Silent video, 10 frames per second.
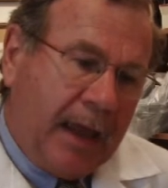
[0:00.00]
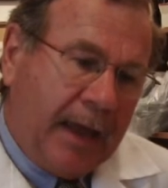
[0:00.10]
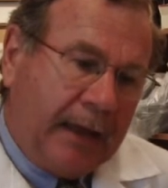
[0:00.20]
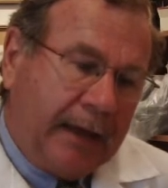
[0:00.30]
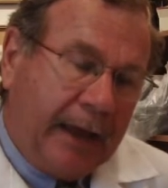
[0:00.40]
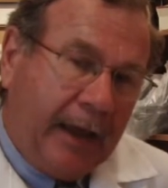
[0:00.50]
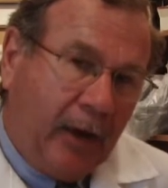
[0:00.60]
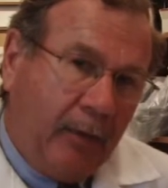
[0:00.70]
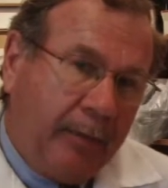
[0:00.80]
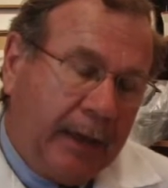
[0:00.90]
and
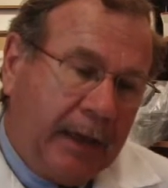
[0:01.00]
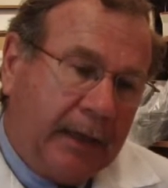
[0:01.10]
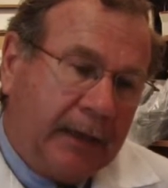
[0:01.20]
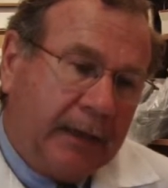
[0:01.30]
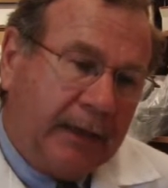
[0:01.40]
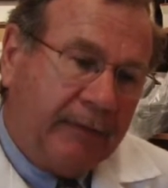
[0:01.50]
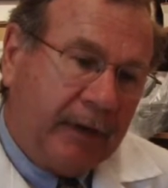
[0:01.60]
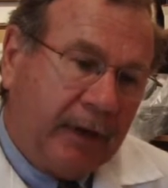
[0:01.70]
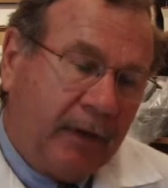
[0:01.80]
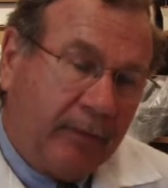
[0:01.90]
help in
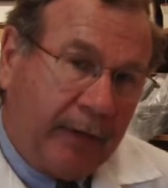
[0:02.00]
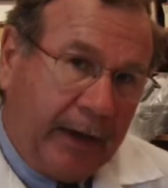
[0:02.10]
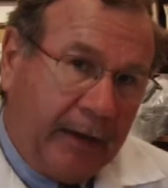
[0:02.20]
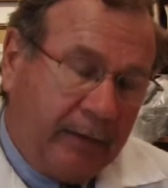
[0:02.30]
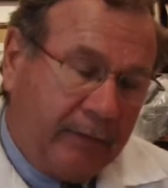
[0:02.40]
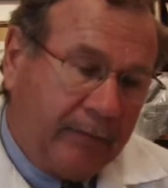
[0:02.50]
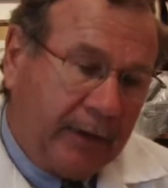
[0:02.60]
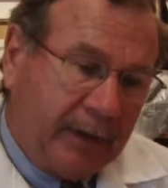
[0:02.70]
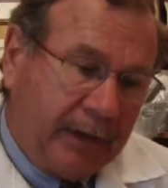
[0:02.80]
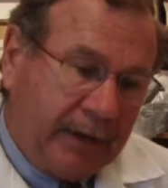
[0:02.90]
giving great
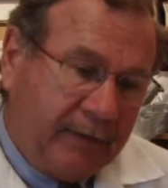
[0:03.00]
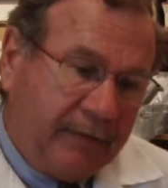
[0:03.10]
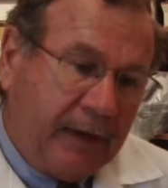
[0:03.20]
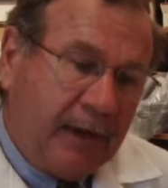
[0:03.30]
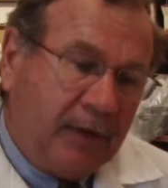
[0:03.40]
relief